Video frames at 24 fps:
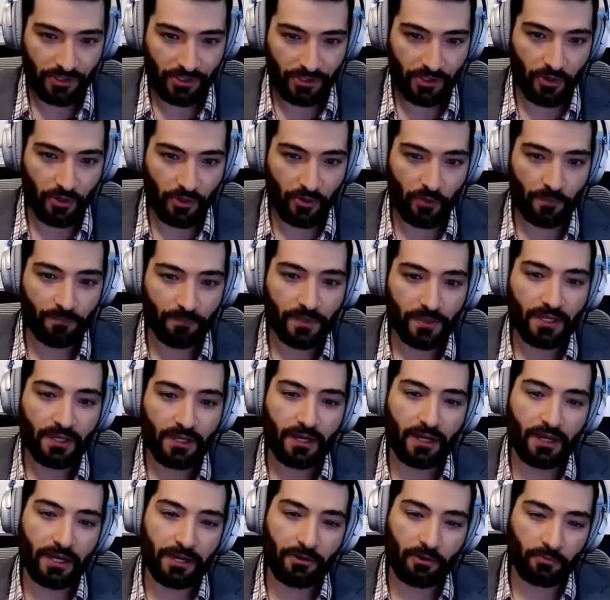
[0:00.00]
So
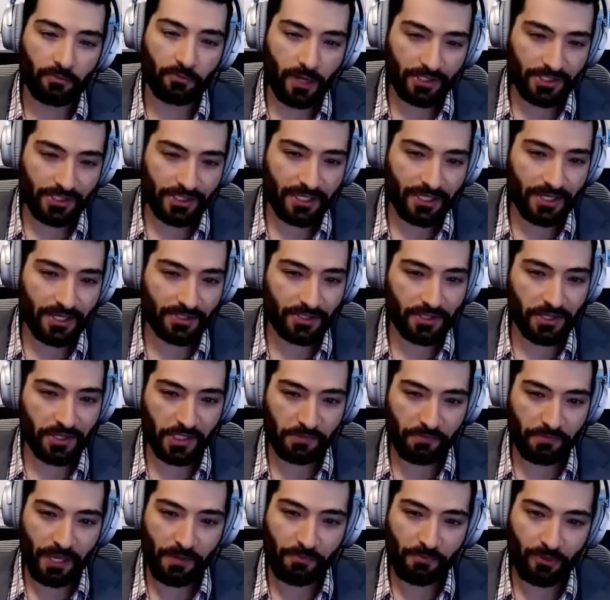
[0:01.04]
Harold Motsky has a nice
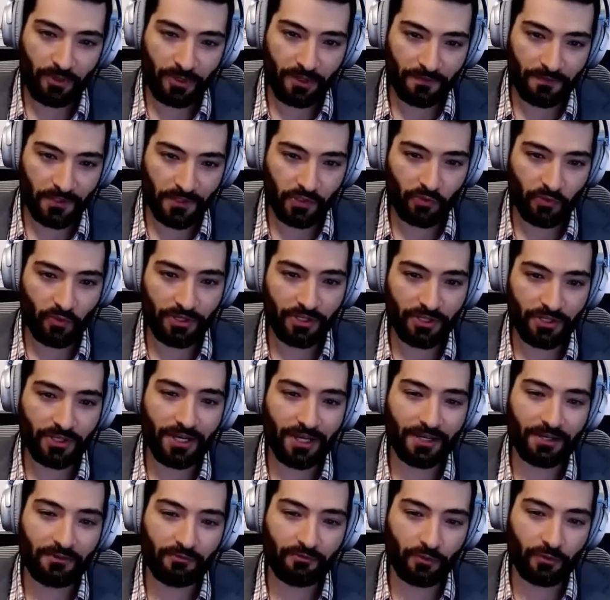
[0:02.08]
paper on this where he
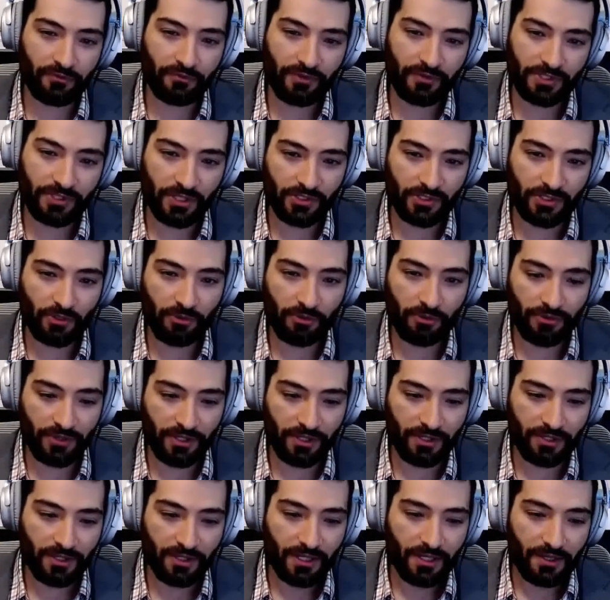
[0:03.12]
kind of revisits all
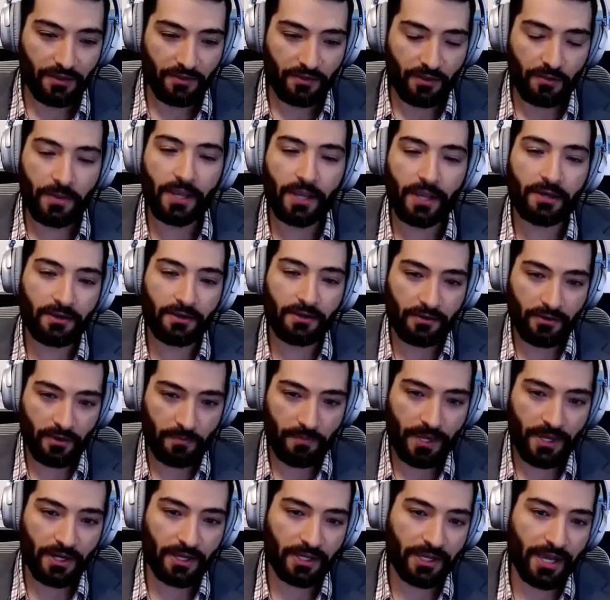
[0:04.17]
the
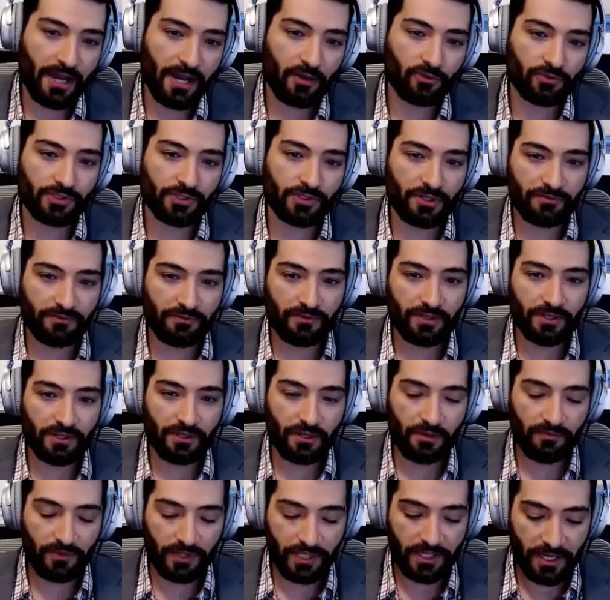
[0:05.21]
main accounts of the
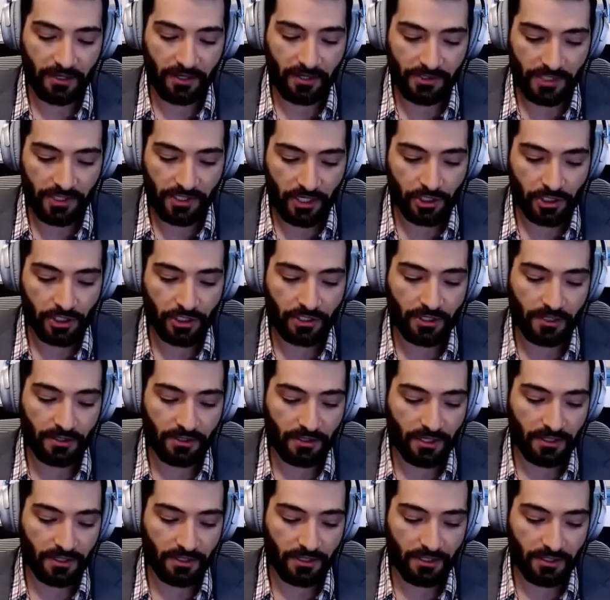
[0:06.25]
canonization,
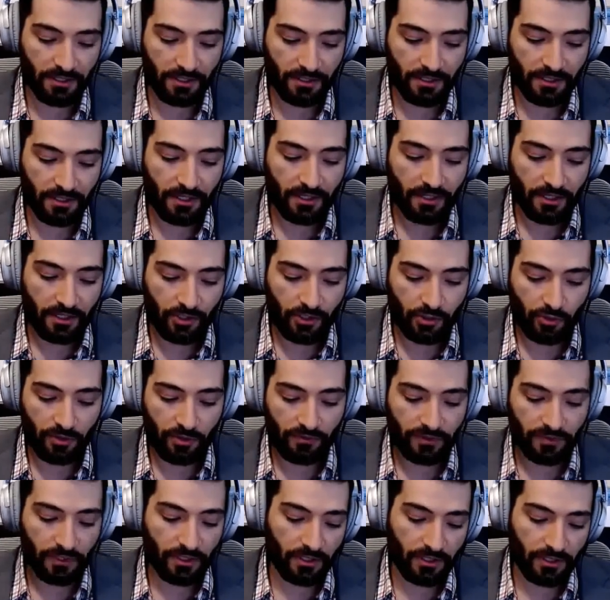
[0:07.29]
and he sort
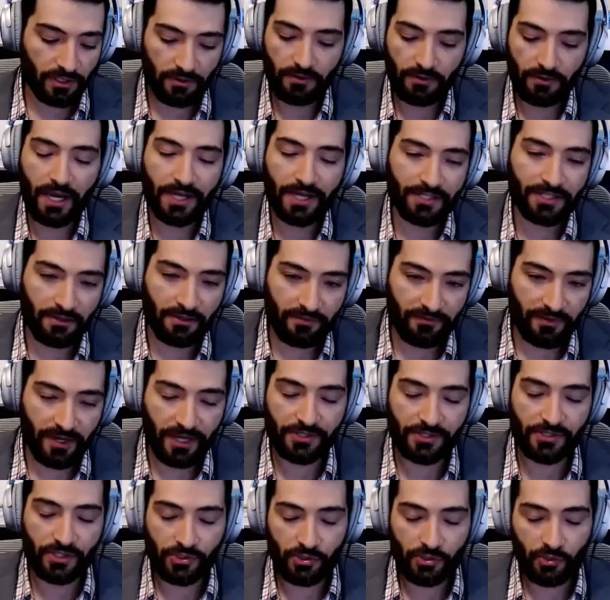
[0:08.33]
of
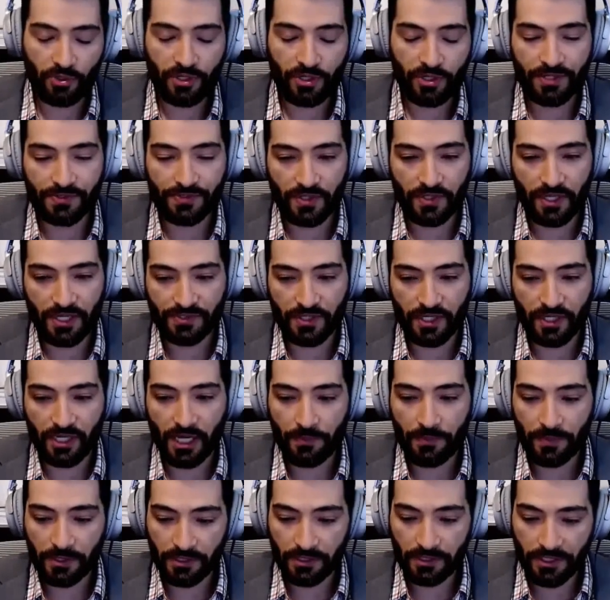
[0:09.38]
identifies az-Zuhri as the
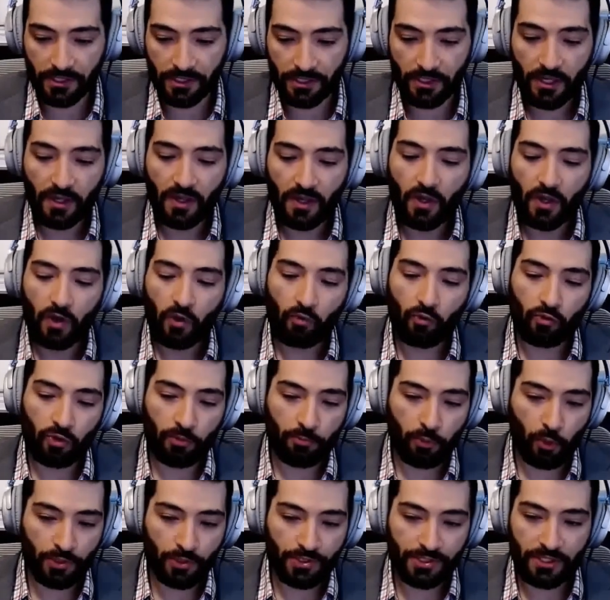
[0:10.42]
common link, who
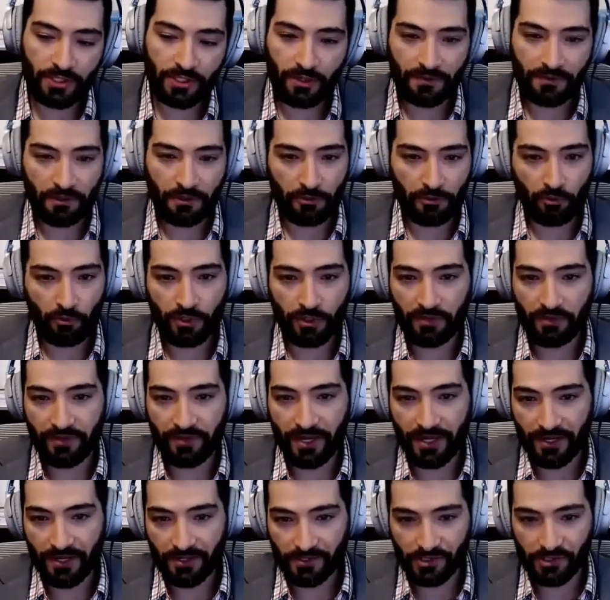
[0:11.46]
reports it on the authority of
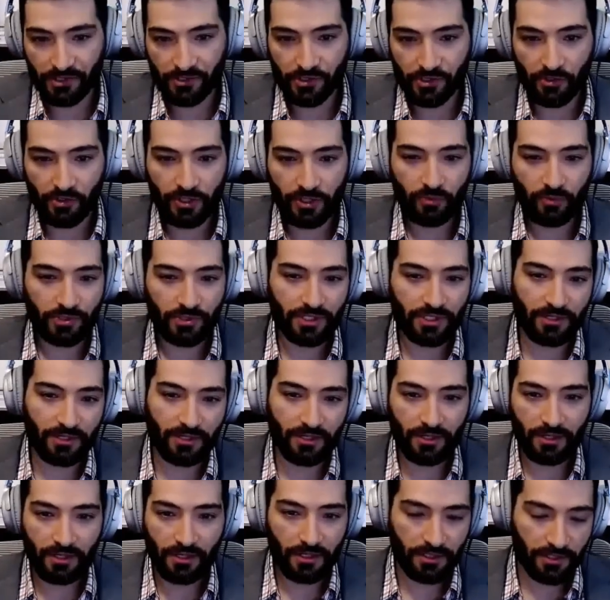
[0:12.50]
Anas. So he's
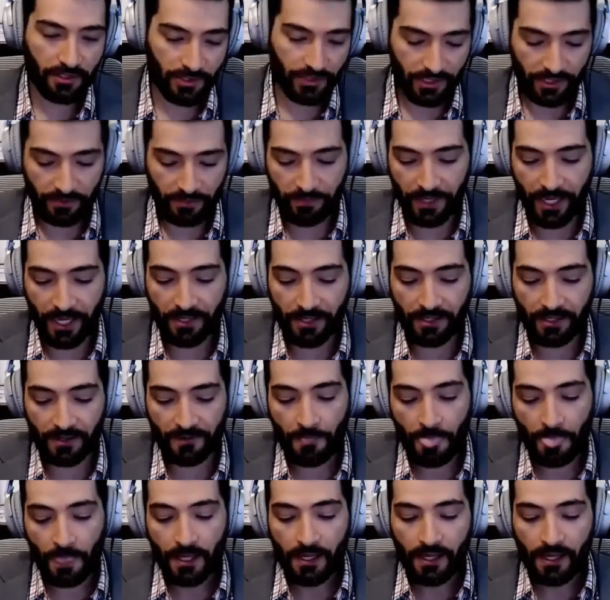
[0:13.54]
a companion.